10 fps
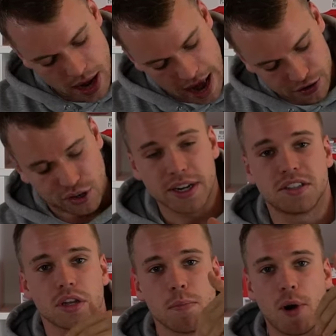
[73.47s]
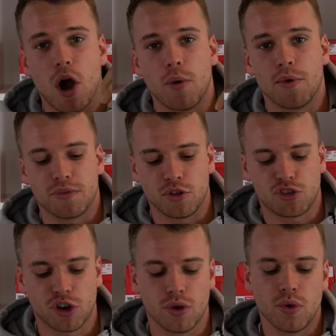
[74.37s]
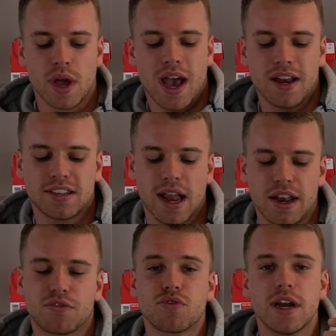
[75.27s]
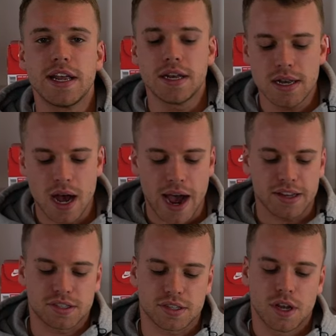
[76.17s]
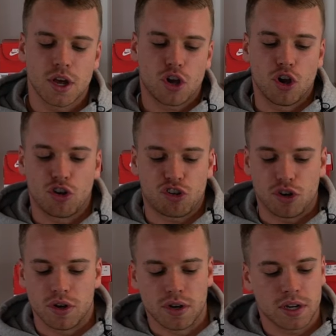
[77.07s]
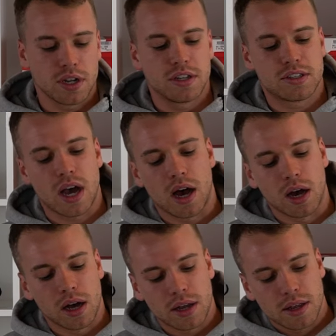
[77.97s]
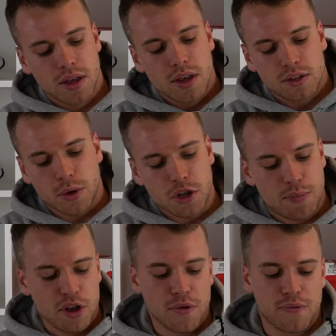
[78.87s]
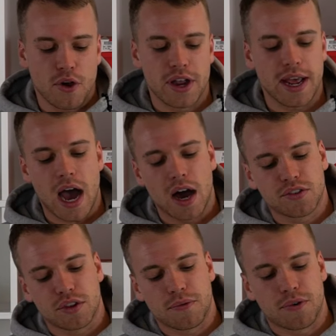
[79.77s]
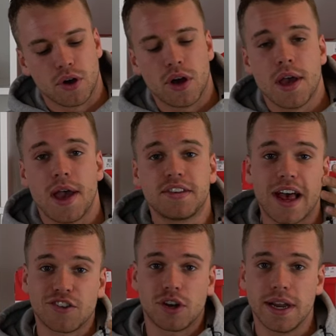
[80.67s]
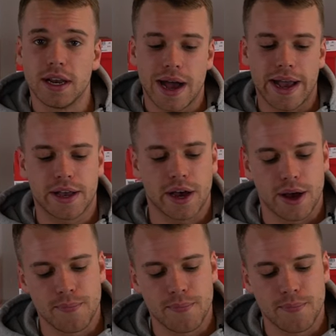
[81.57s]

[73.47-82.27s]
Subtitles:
actually to the bottom of the shoe, and it's like this really nice cushioned tongue. So when you put your foot in, it hugs the foot. It's actually like,